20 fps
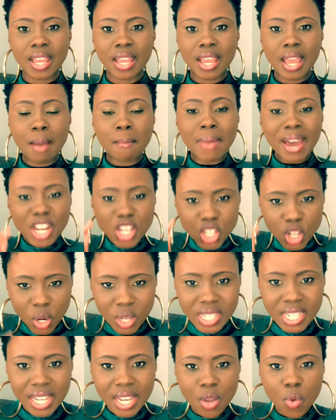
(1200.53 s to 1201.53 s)
my
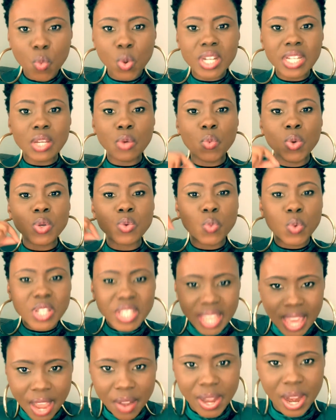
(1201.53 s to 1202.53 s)
daughter would
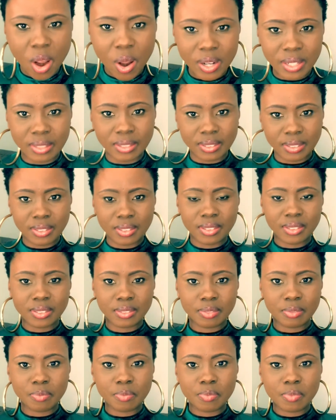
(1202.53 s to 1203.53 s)
carry on
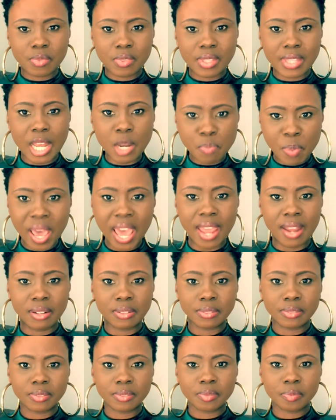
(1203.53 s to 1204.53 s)
that pain.
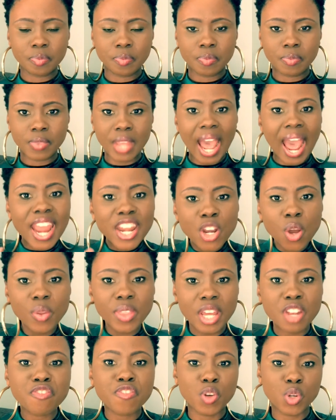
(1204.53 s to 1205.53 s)
I know that
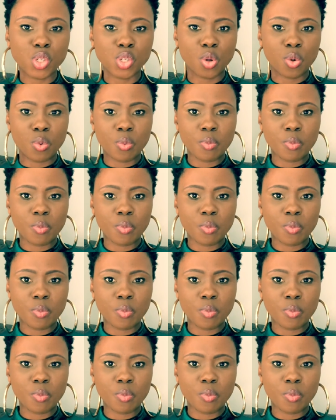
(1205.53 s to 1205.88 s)
for sure.